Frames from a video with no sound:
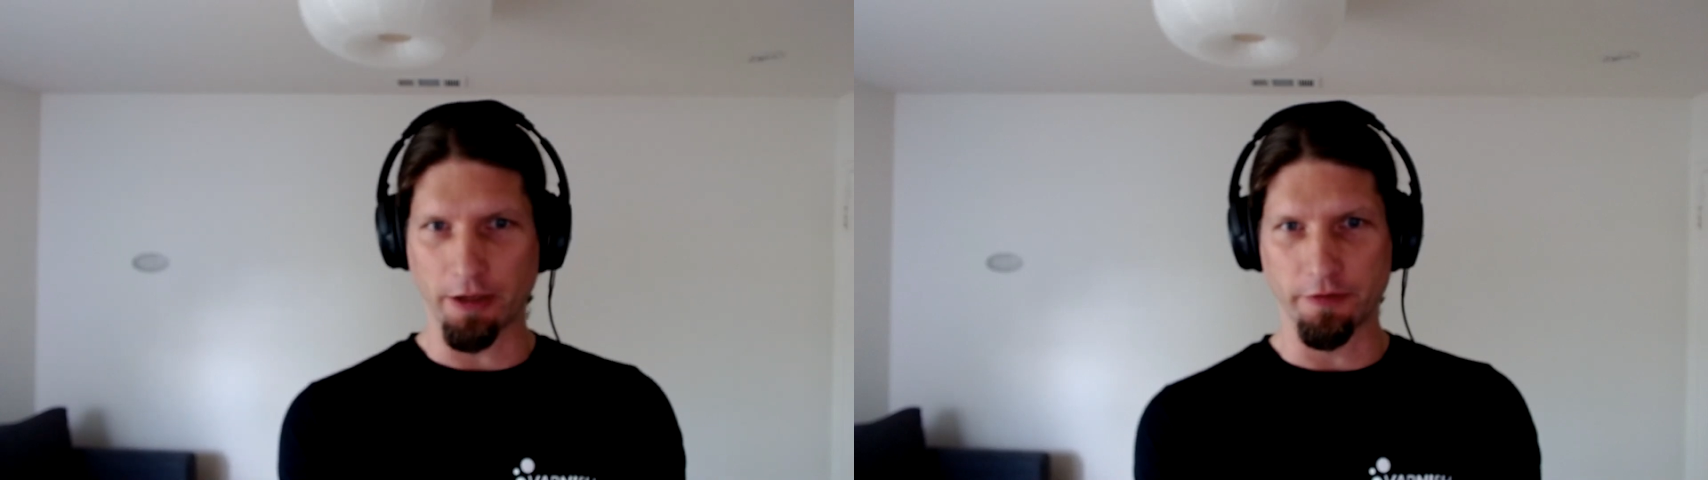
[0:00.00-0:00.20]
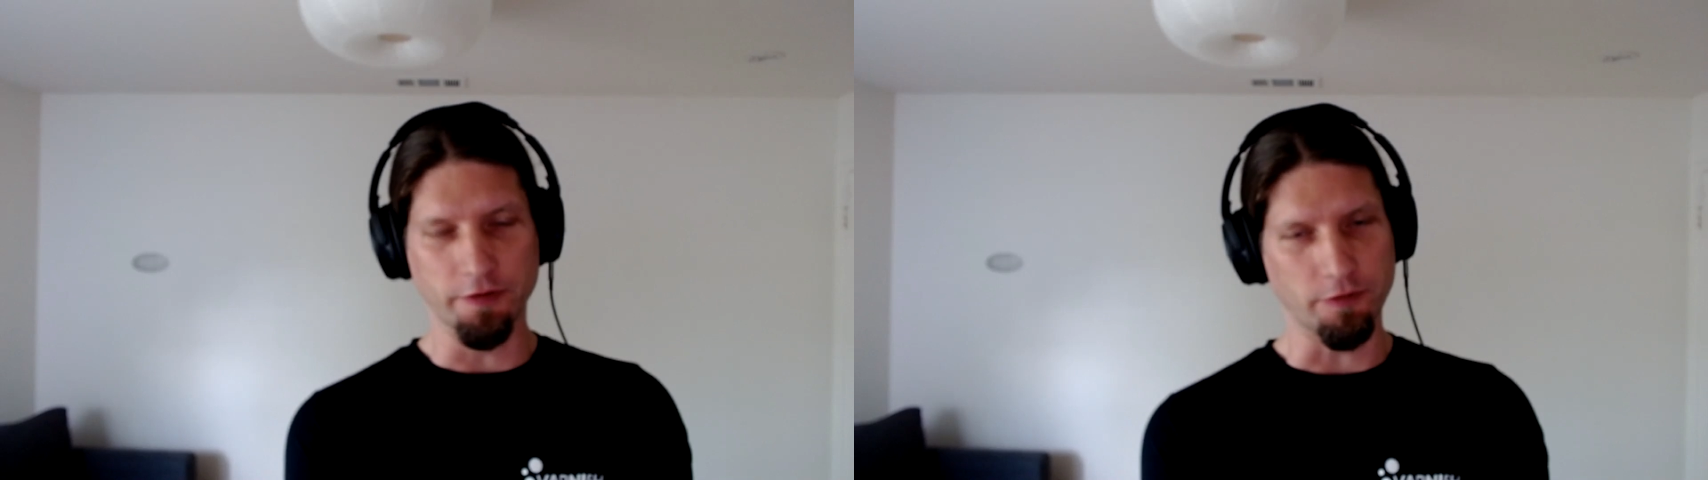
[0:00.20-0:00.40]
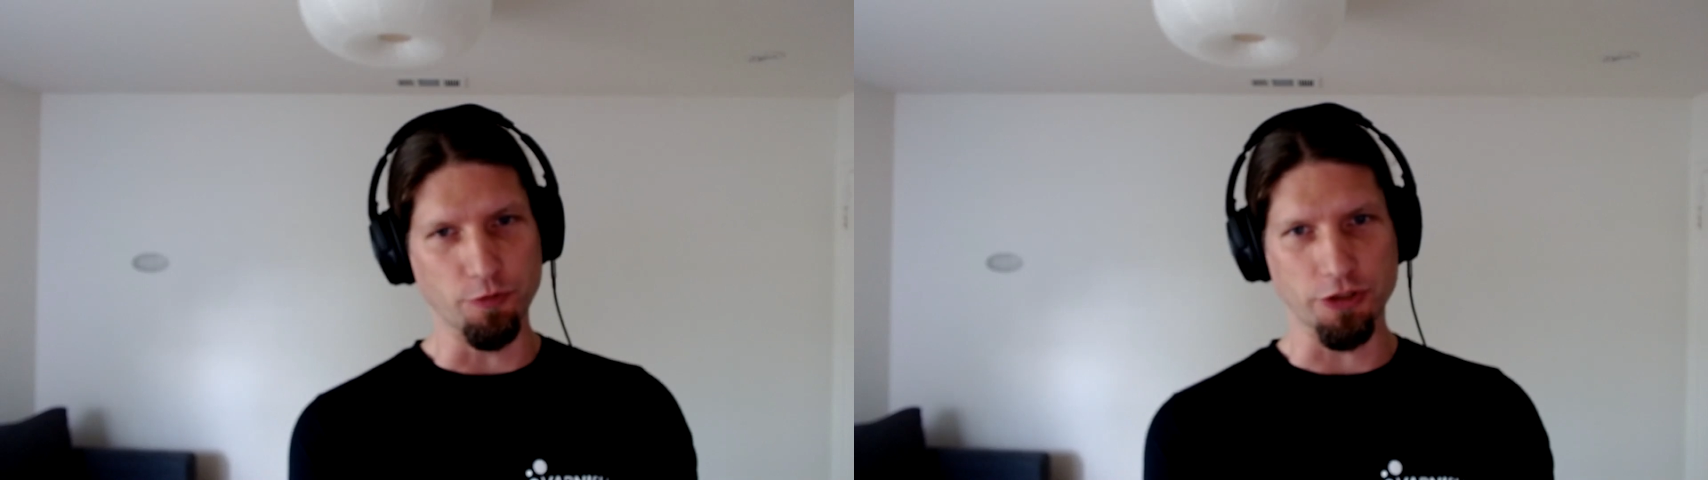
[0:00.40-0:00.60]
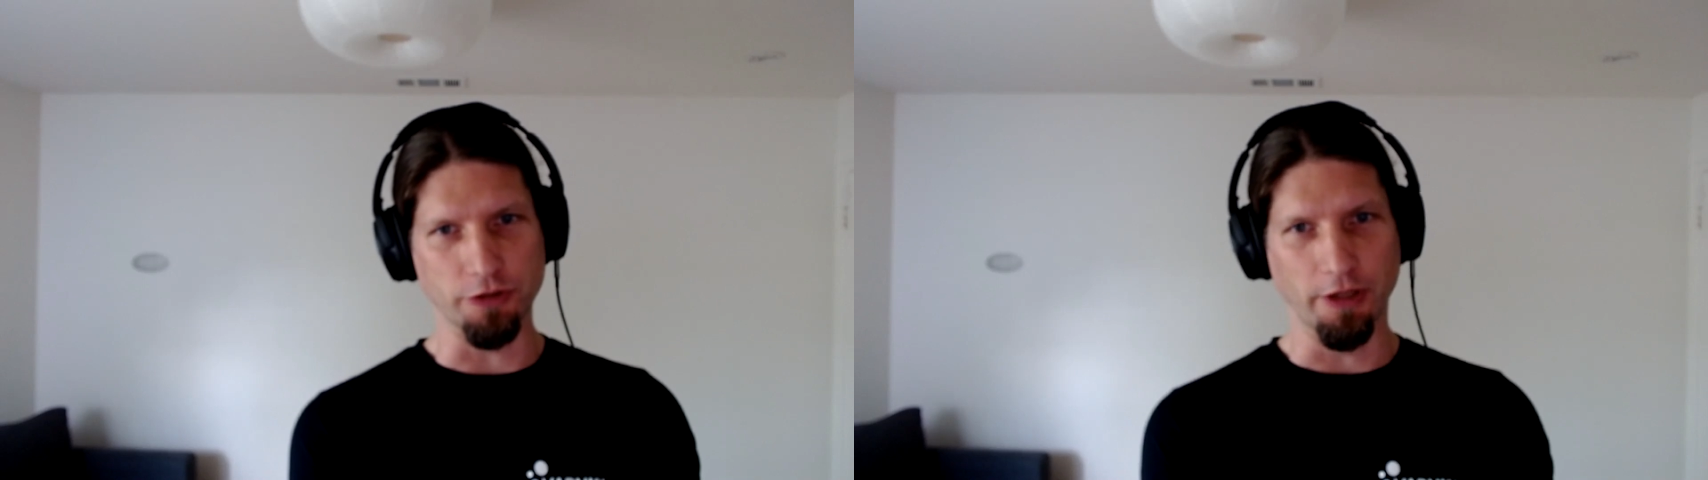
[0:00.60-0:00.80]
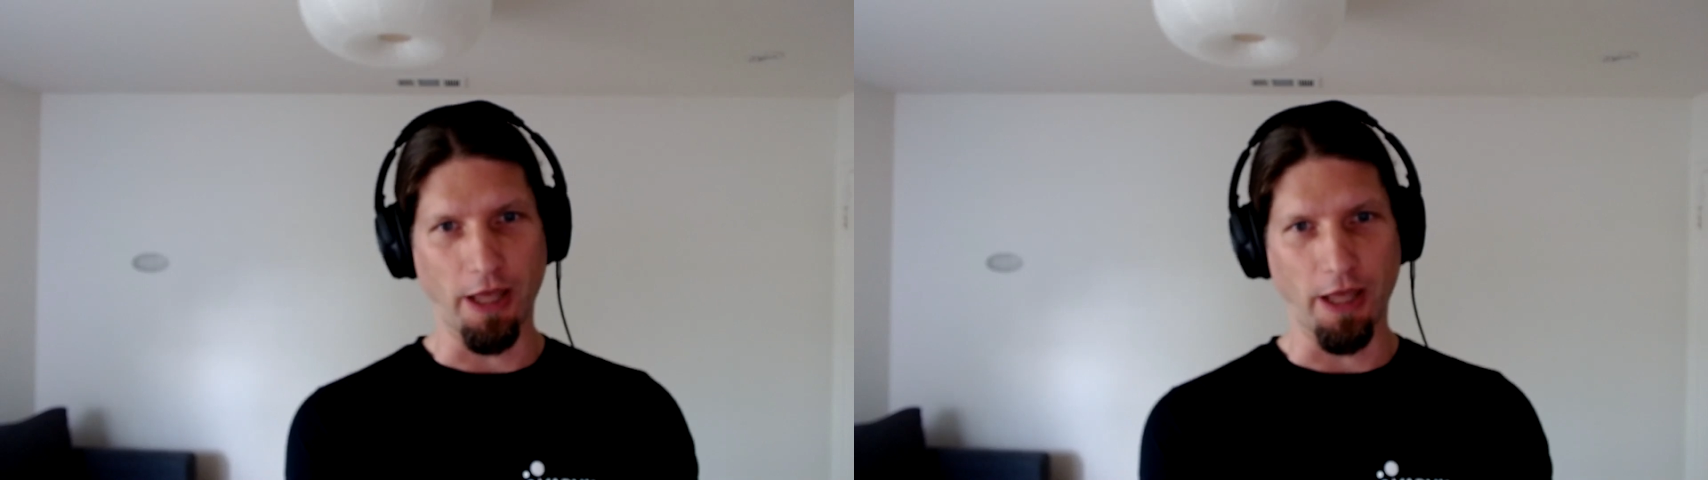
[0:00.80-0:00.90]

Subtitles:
distribution.